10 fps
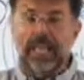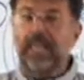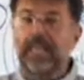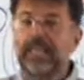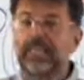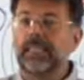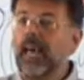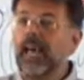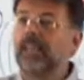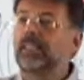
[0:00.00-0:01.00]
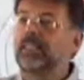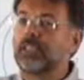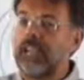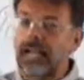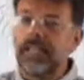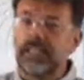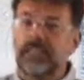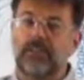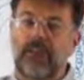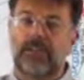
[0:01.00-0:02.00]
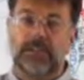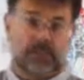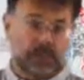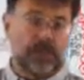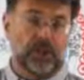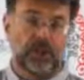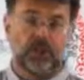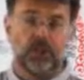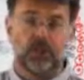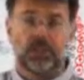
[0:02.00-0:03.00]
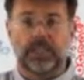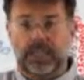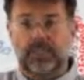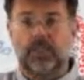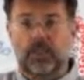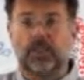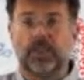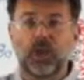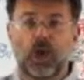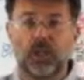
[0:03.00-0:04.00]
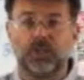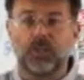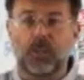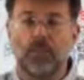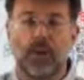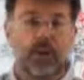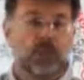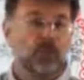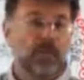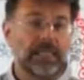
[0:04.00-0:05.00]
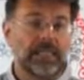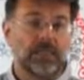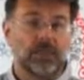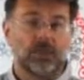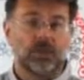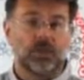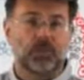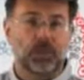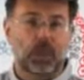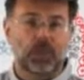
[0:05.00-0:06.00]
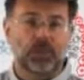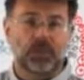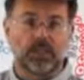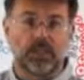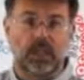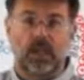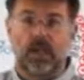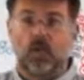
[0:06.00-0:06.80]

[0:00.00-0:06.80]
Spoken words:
It is a stunning device, specially used, and that's where we know it from the race industry with horses.